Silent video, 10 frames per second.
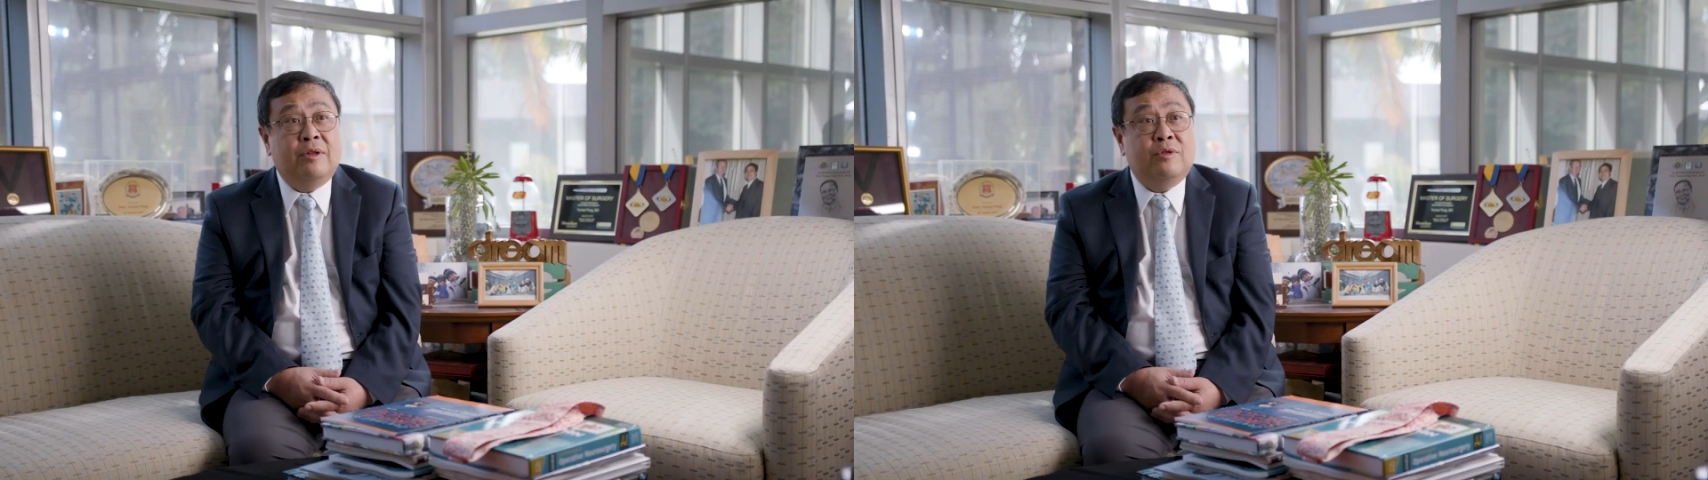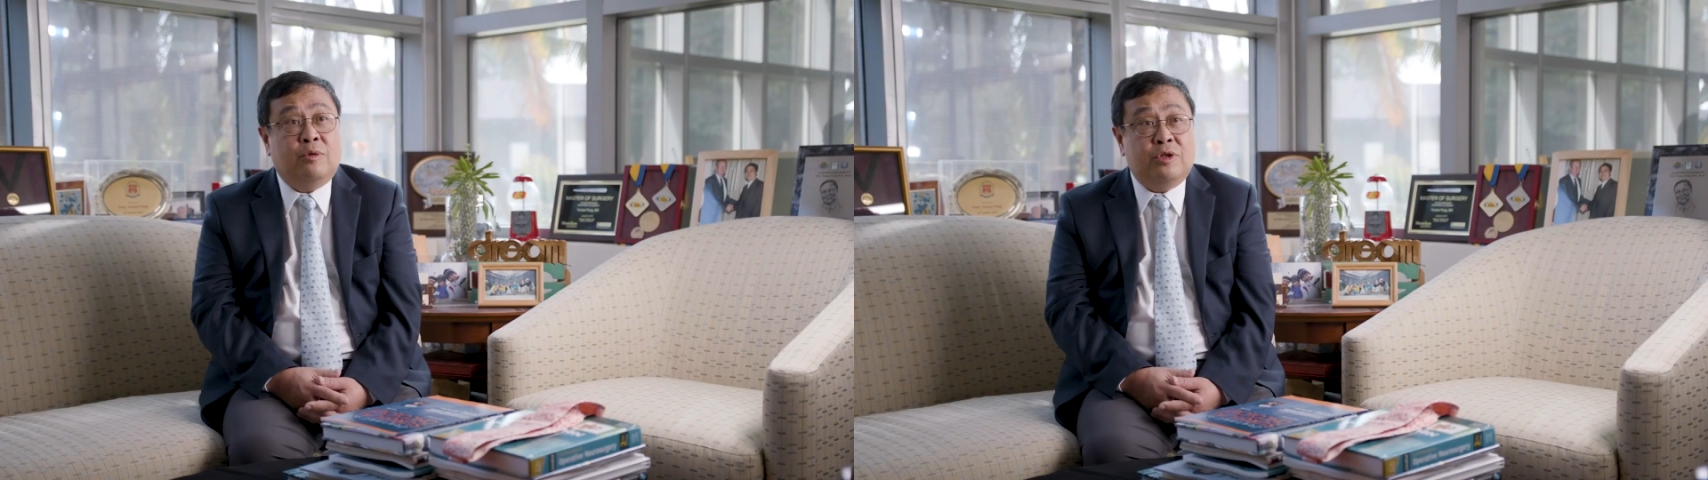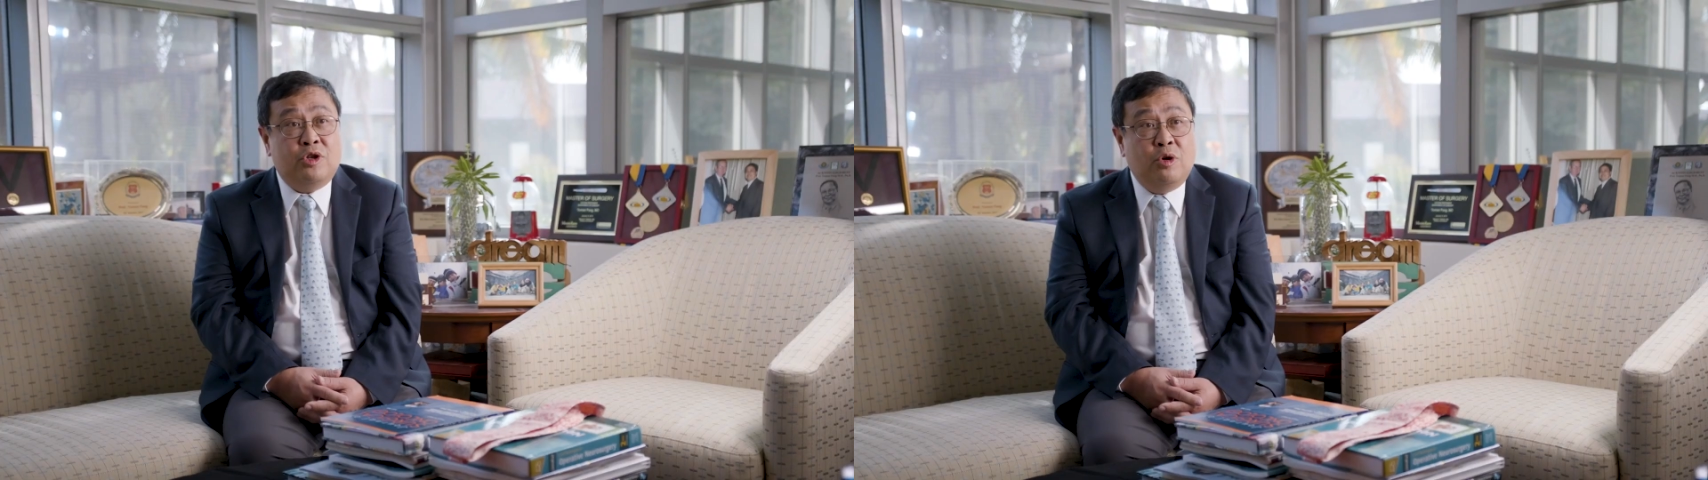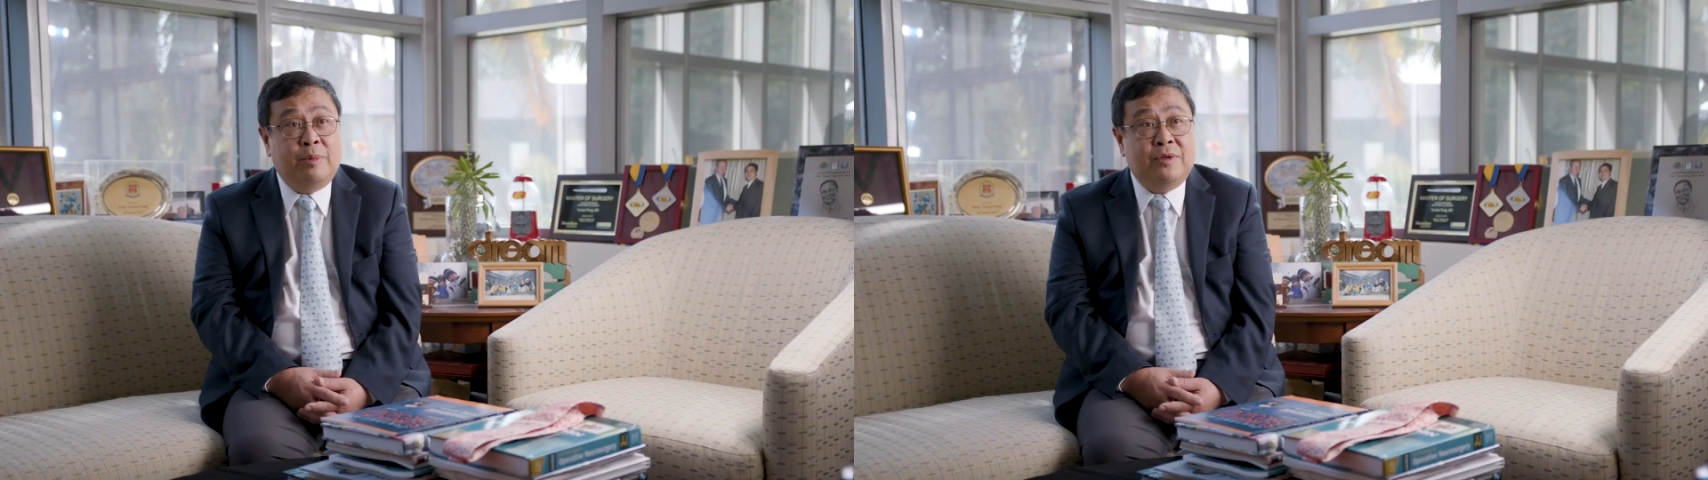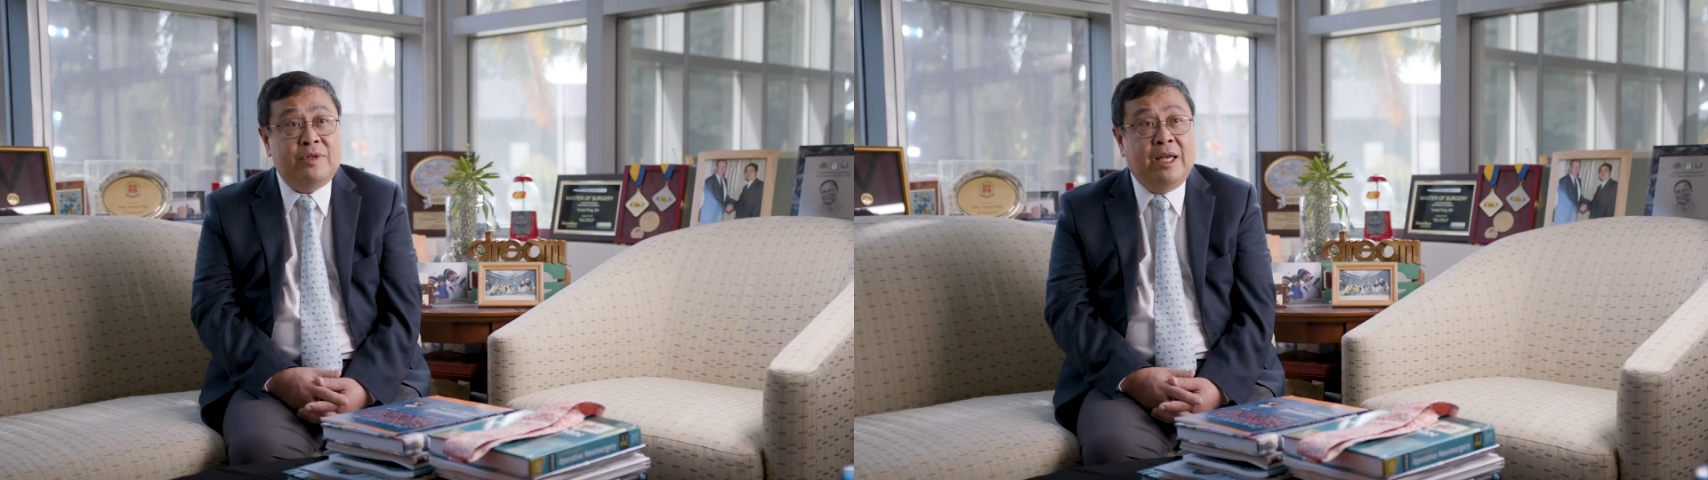towards
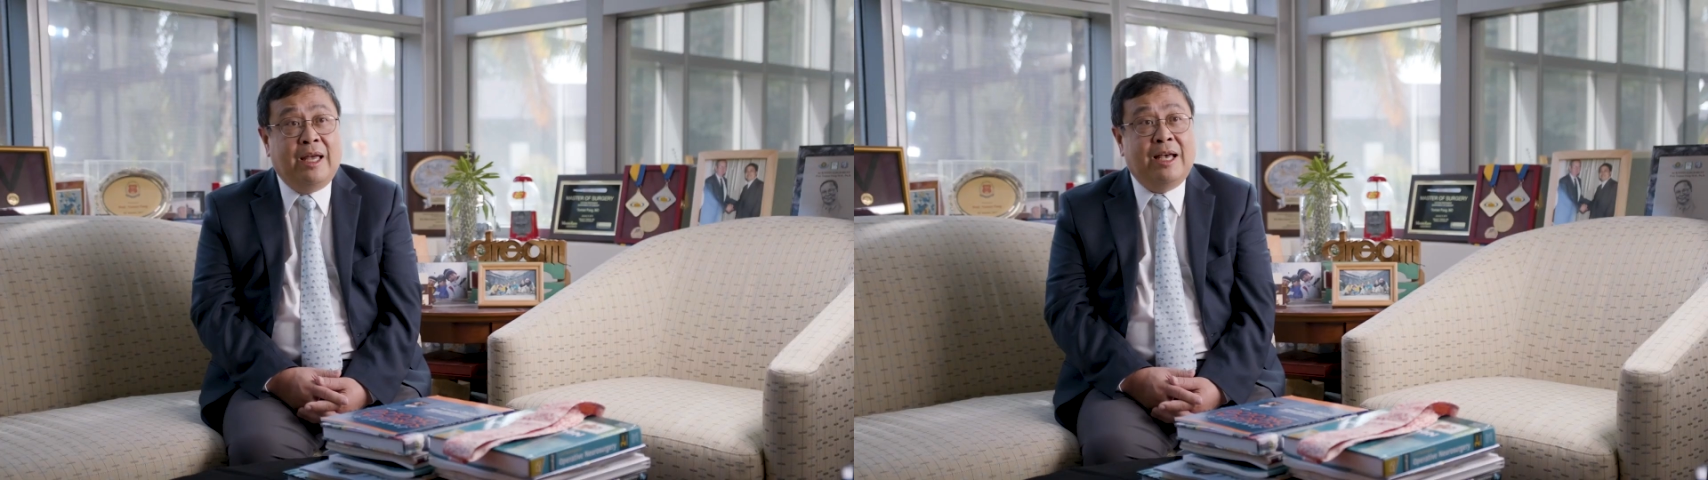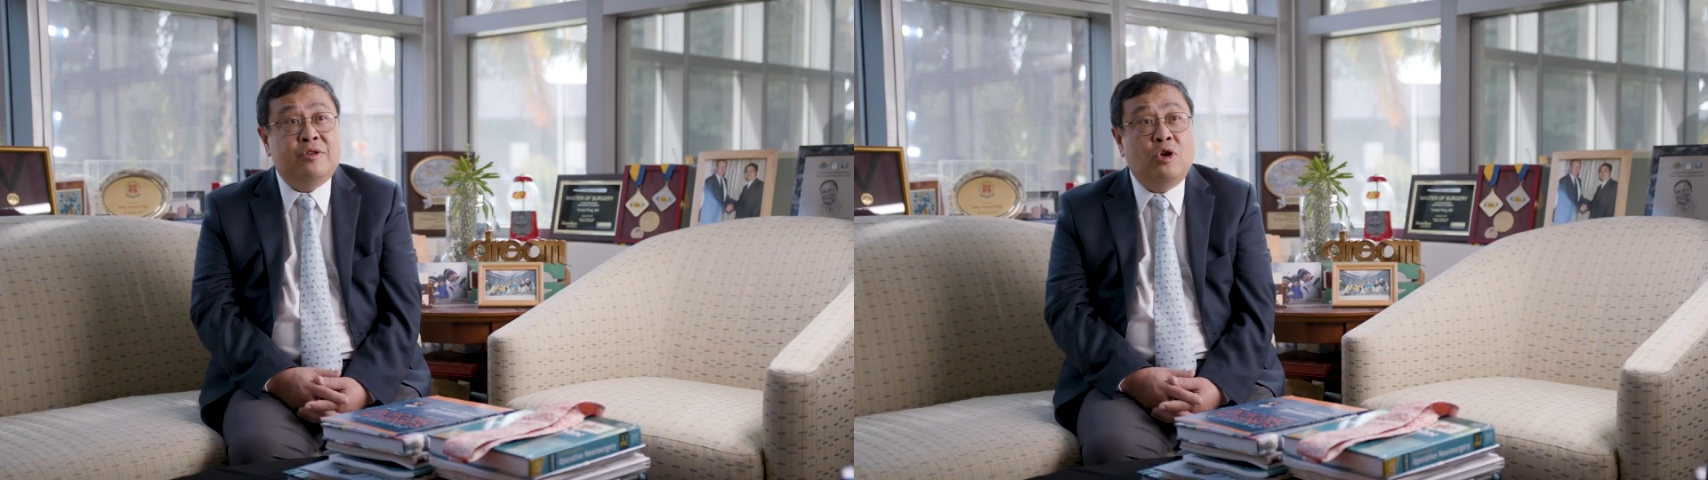humans as